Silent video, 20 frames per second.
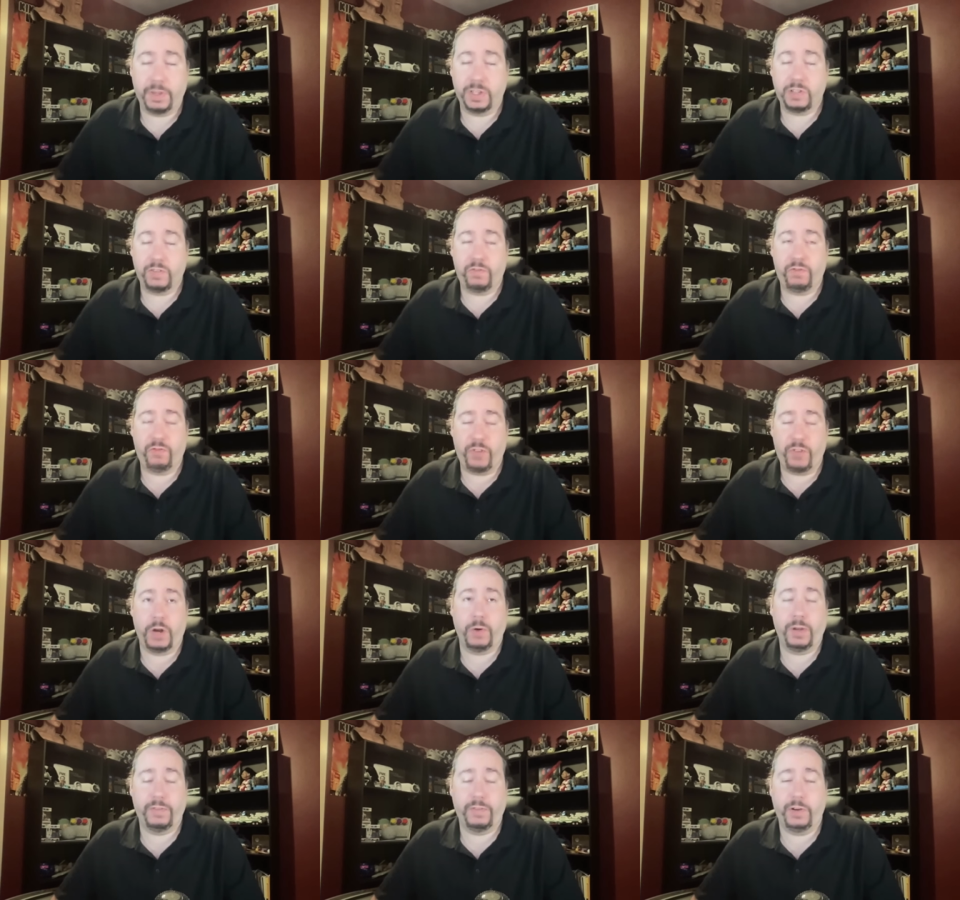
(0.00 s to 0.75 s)
It's
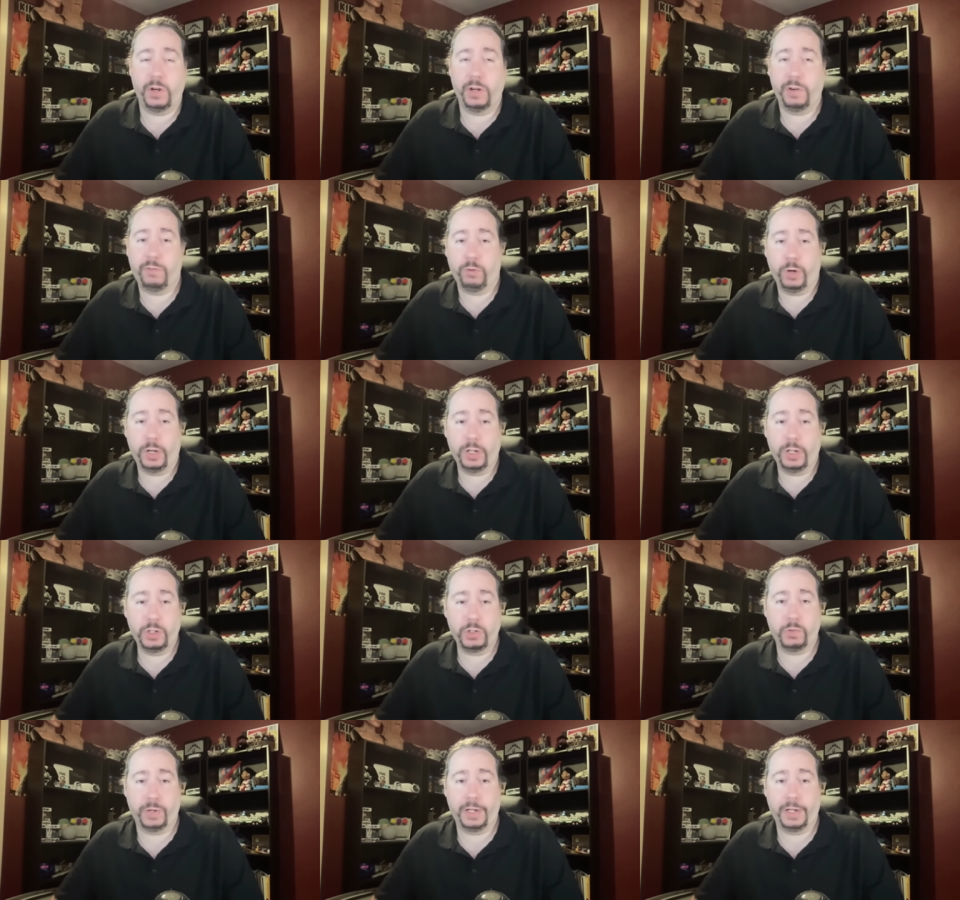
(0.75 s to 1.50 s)
very, very
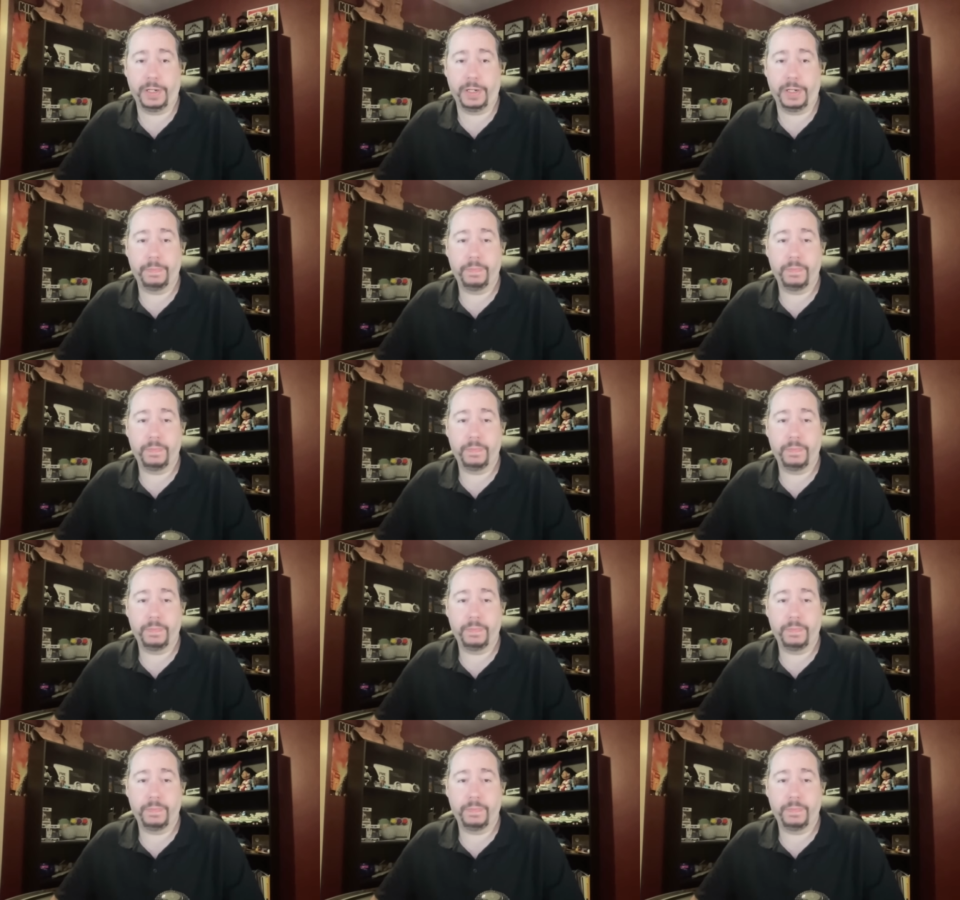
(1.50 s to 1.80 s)
frustrating.